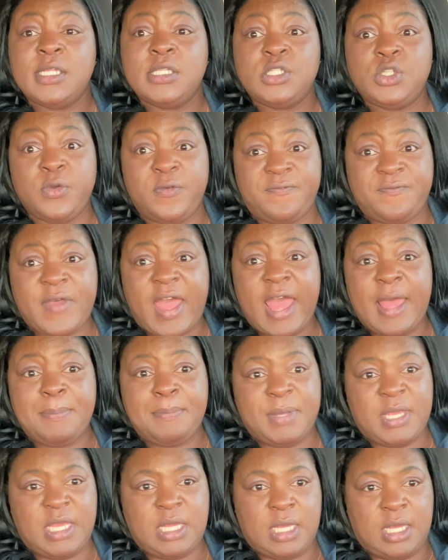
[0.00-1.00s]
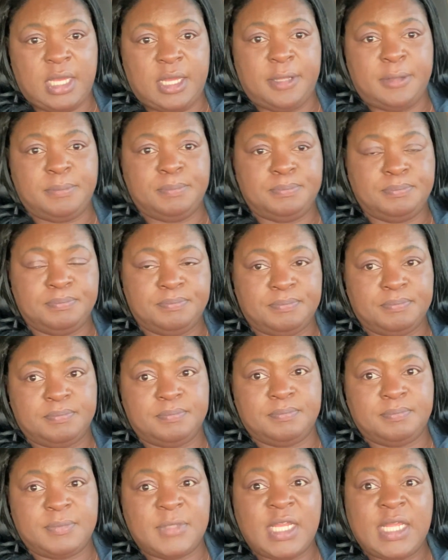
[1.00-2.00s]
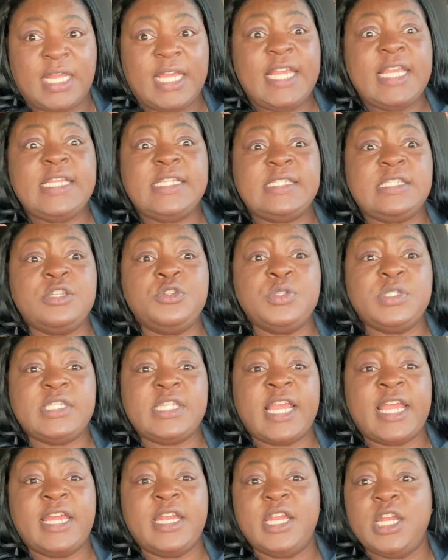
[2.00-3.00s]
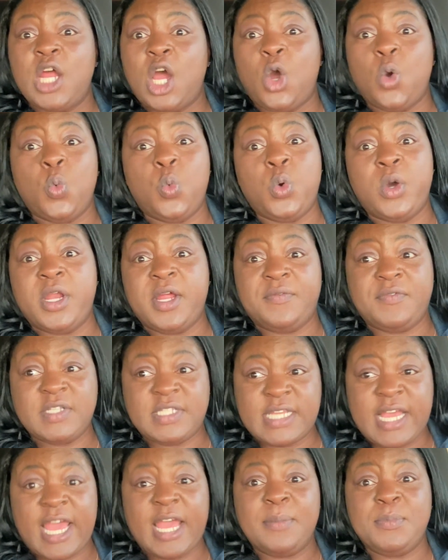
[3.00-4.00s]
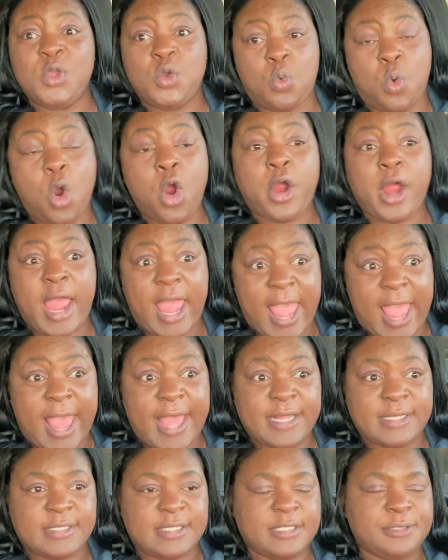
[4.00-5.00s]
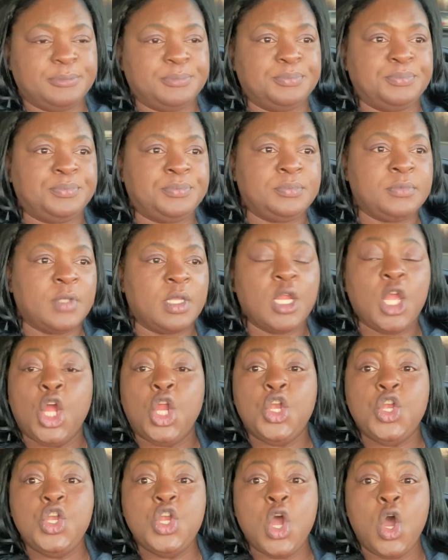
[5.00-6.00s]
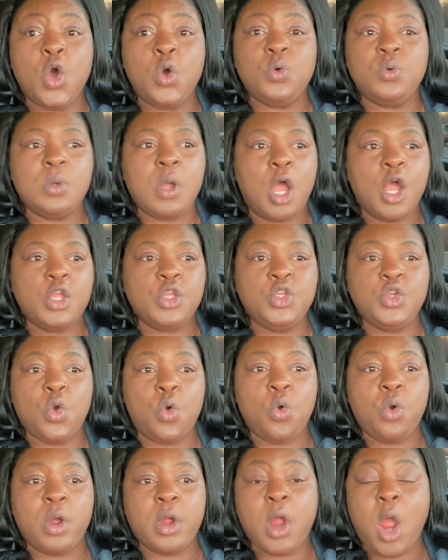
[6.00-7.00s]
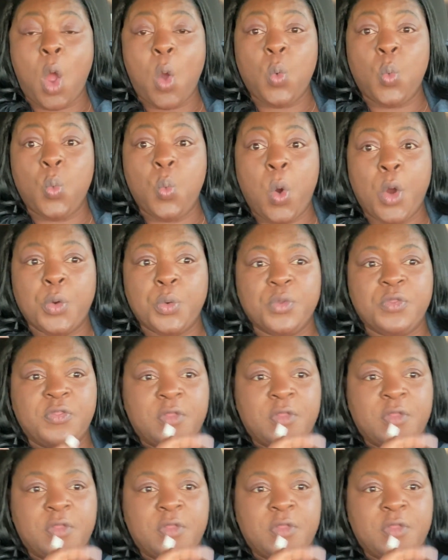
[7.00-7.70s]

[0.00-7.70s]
to 5 p.m. Eastern Standard, or whatever time you are at. Know your worth.